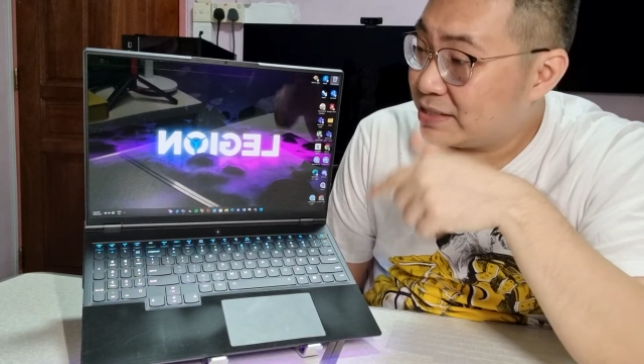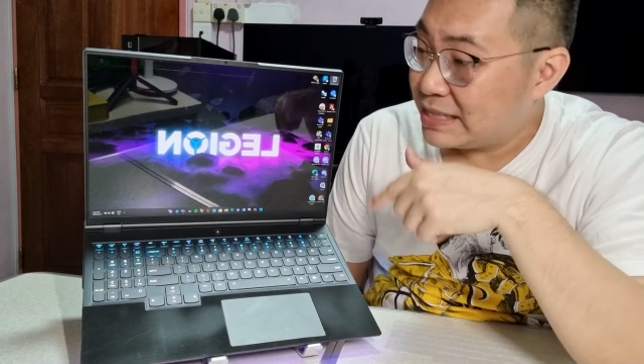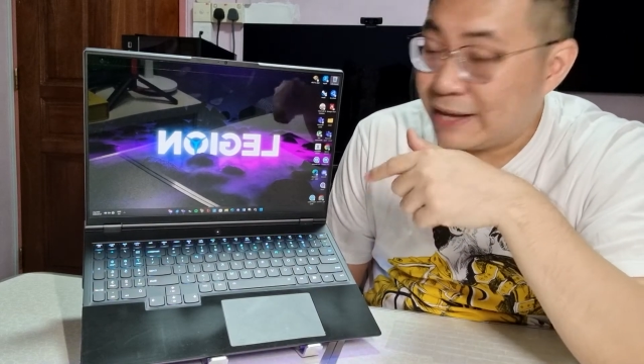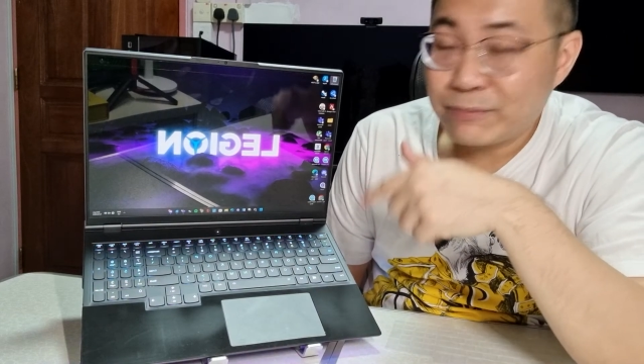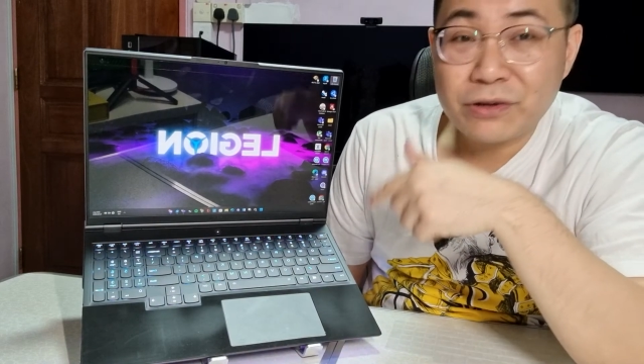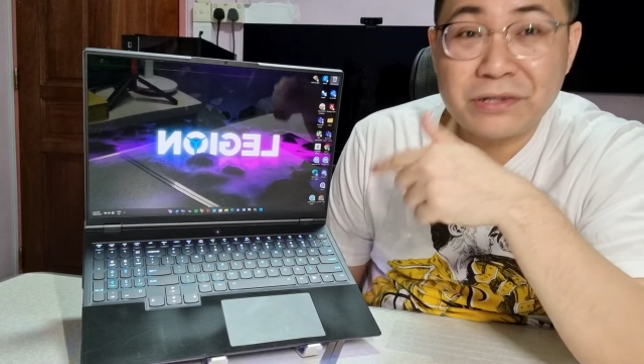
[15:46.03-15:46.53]

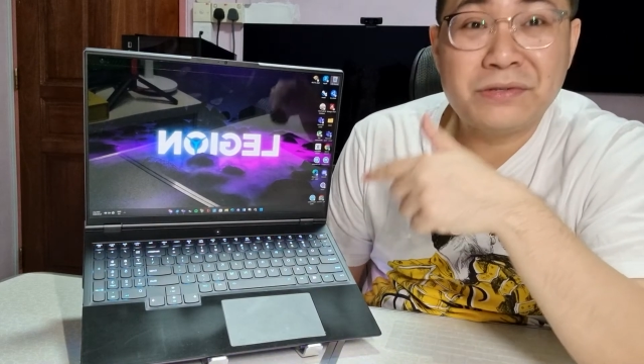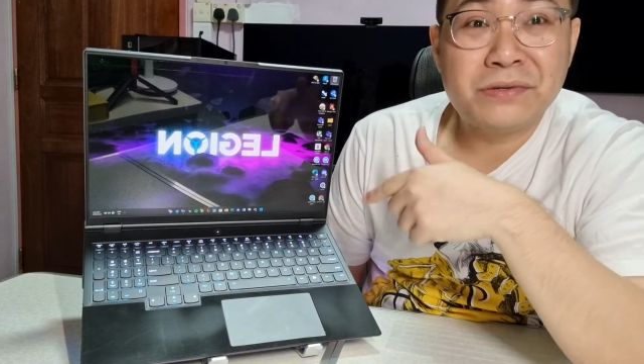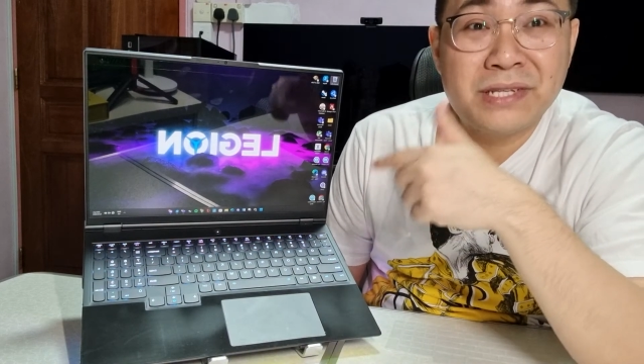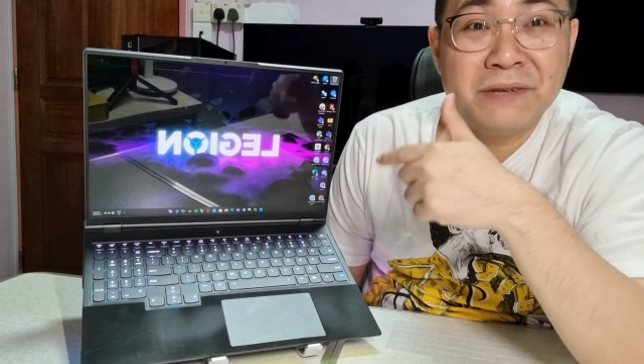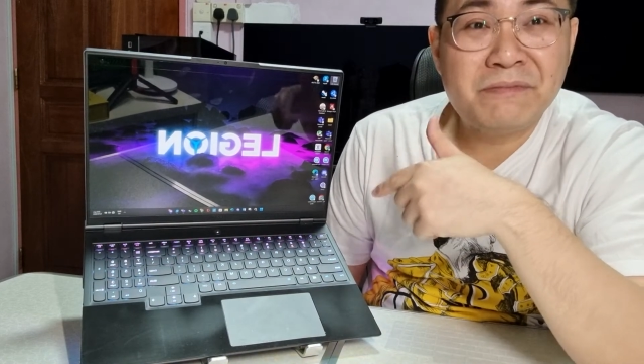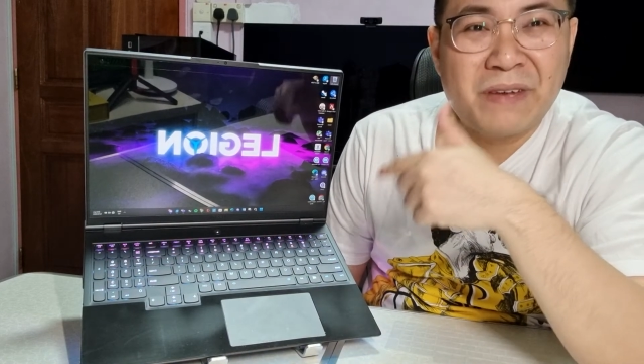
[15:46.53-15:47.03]
laptop is
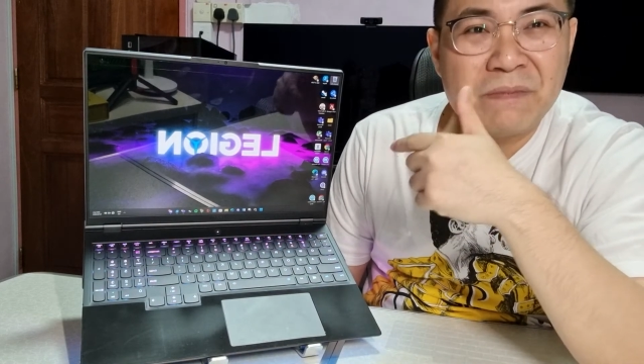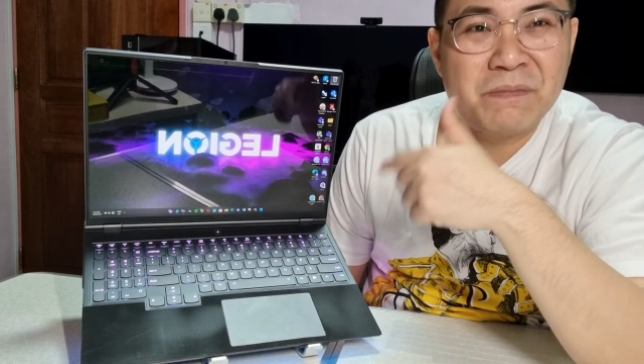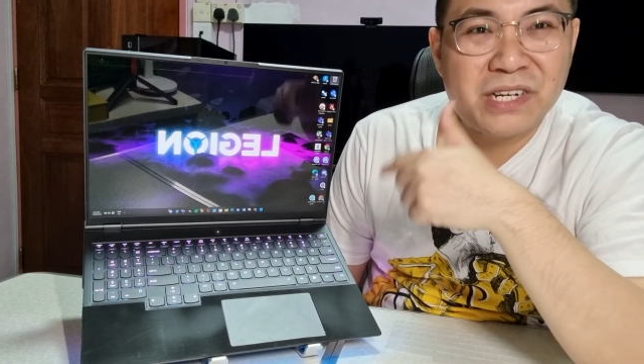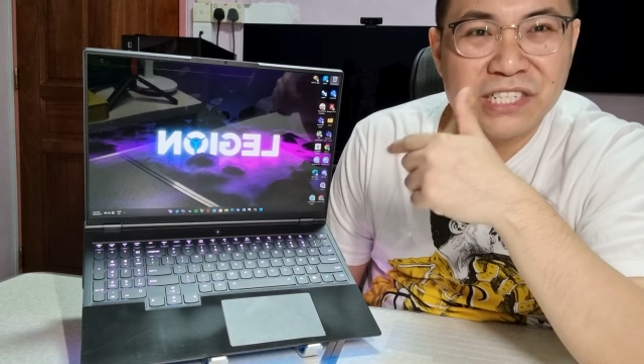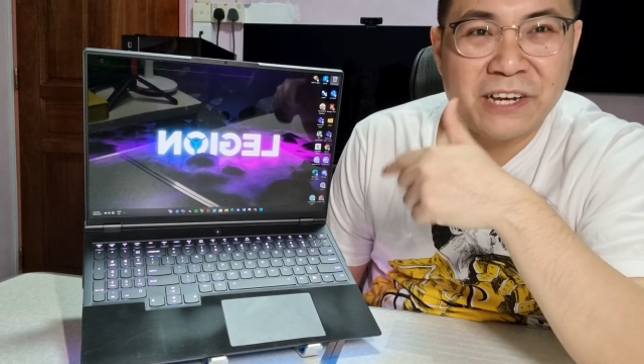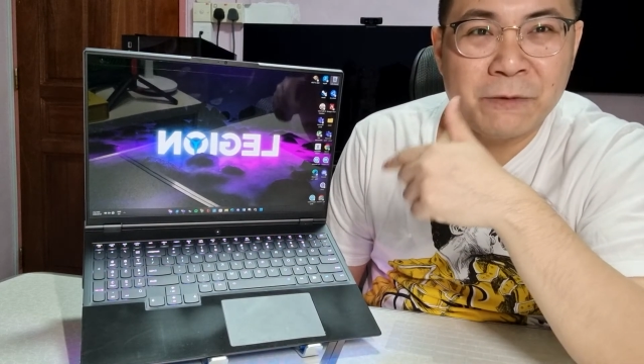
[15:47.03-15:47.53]
using
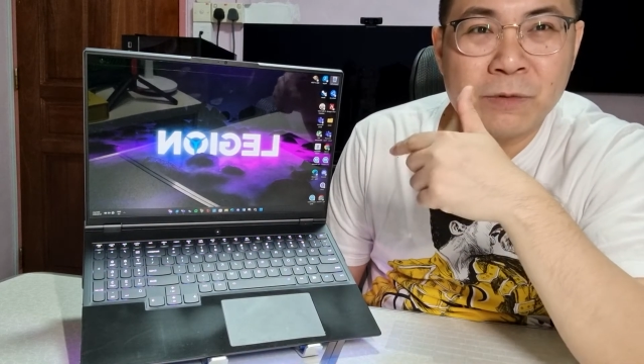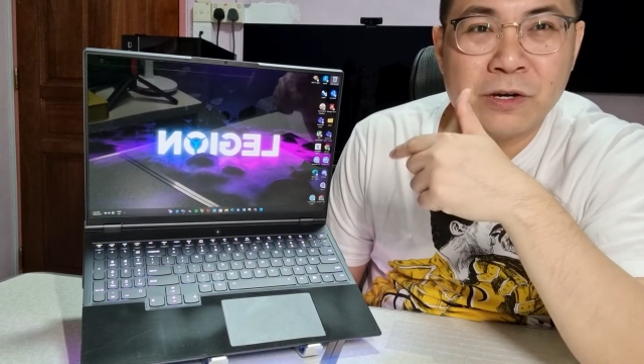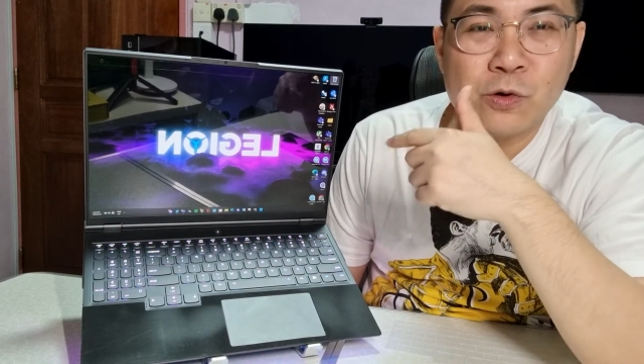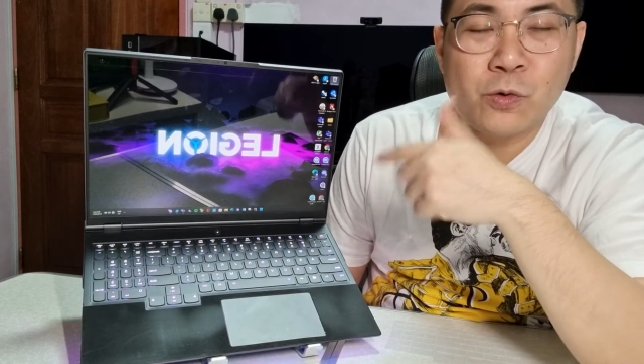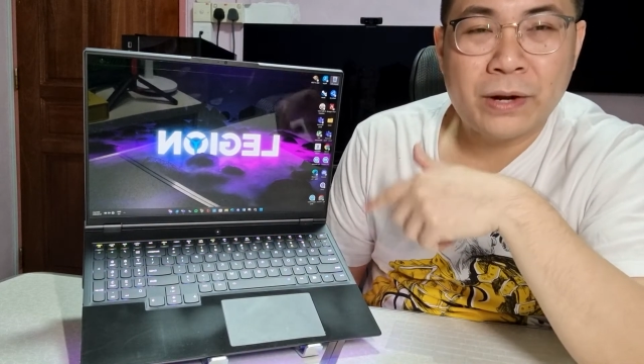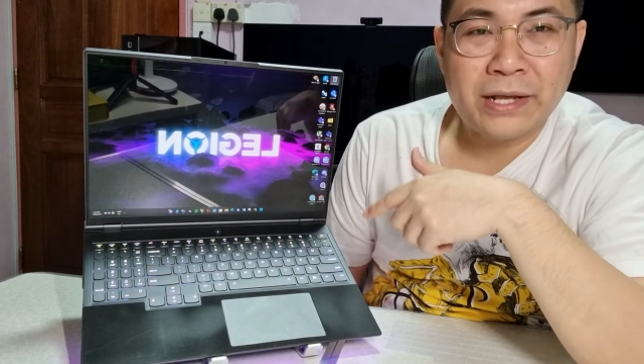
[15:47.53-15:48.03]
vapor chamber
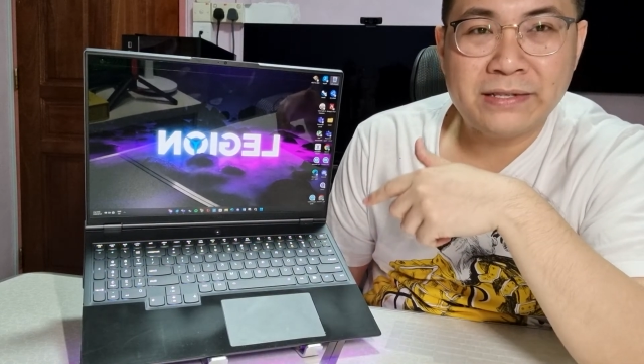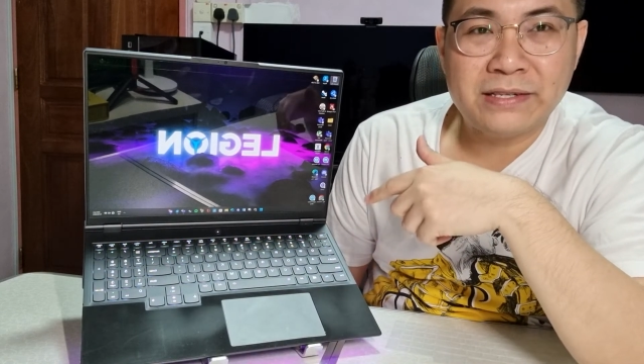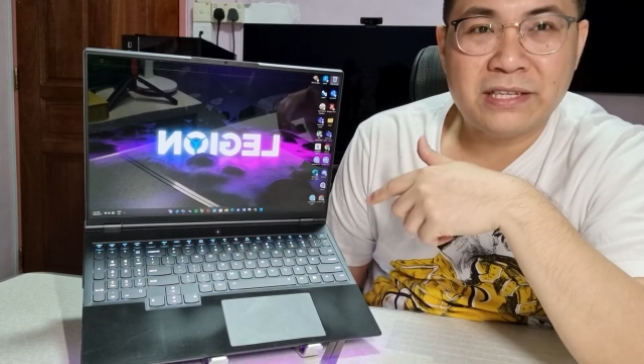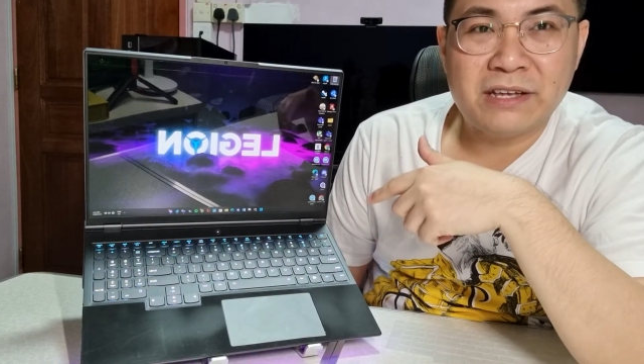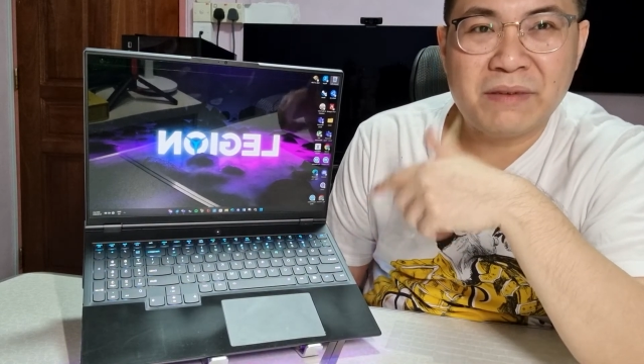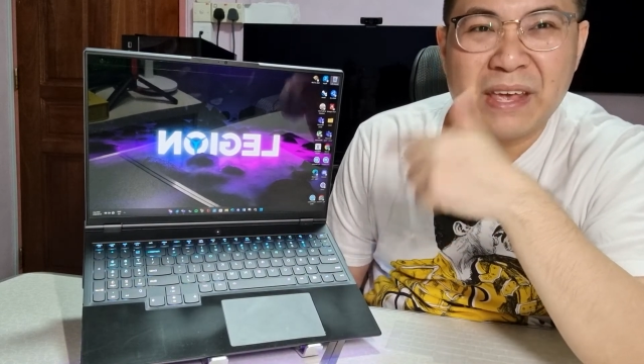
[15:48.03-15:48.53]
cooling system.